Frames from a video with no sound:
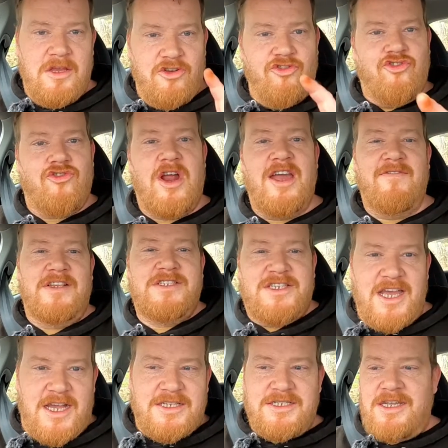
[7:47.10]
Driving
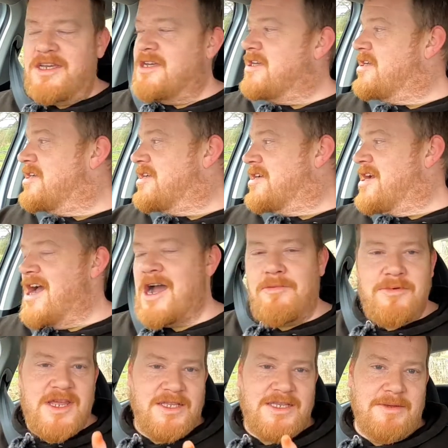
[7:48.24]
test. How
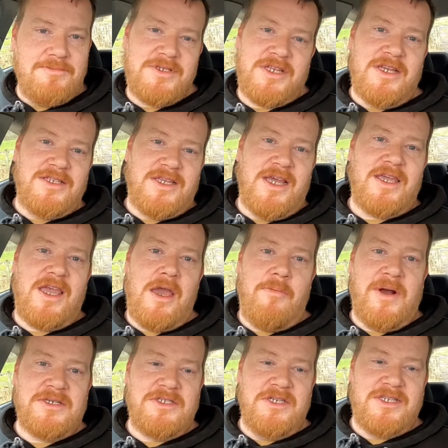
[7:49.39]
many attempts did it take you to
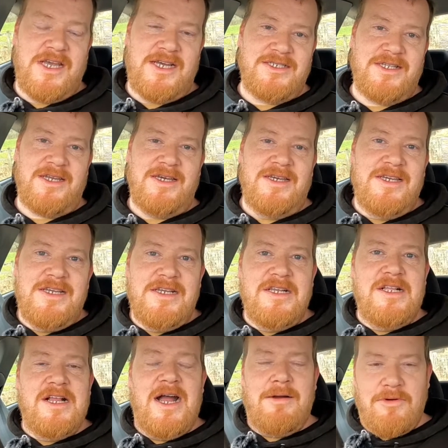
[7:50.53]
pass your test?
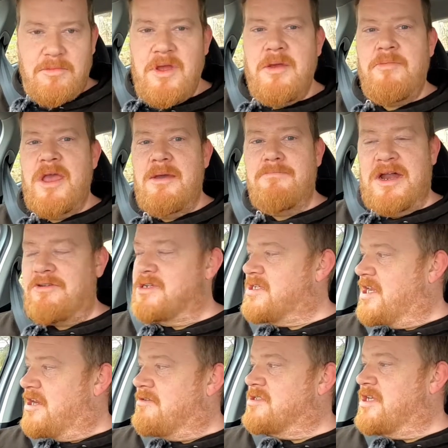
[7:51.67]
I'm going to be a bit embarrassed
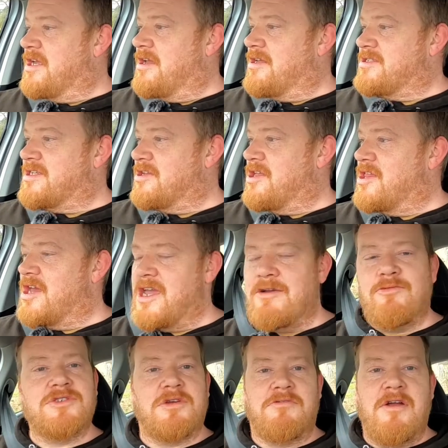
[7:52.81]
here and tell you that it
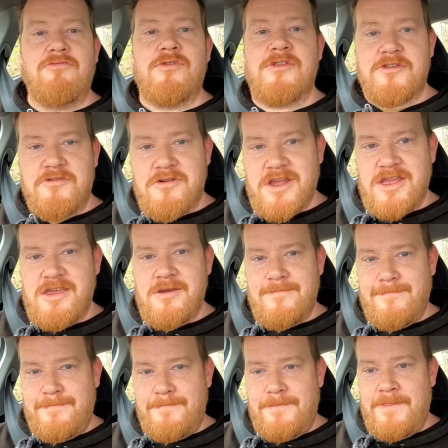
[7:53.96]
was around 3.
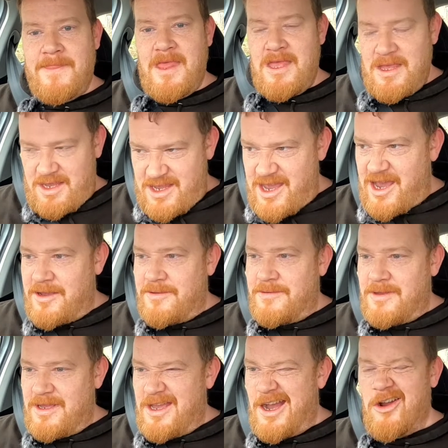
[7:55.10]
Yeah,
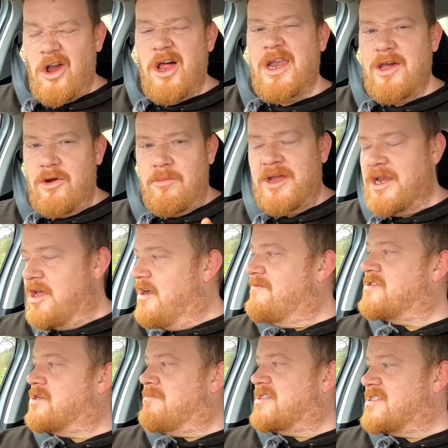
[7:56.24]
I got a little bit
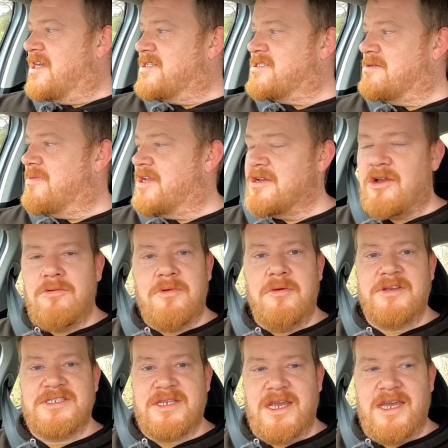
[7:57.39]
nervous on my test and made a couple of
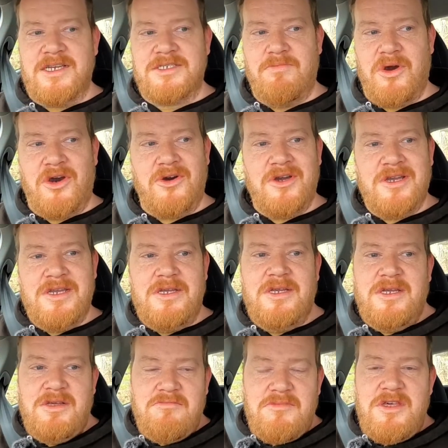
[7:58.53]
mistakes, but
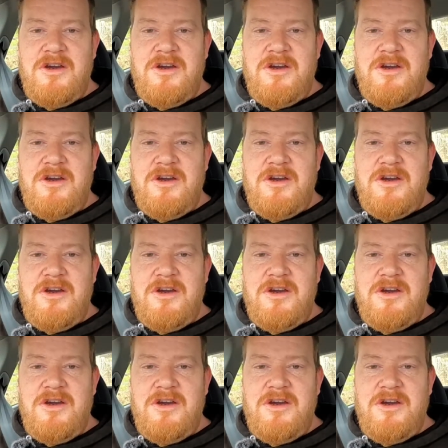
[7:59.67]
they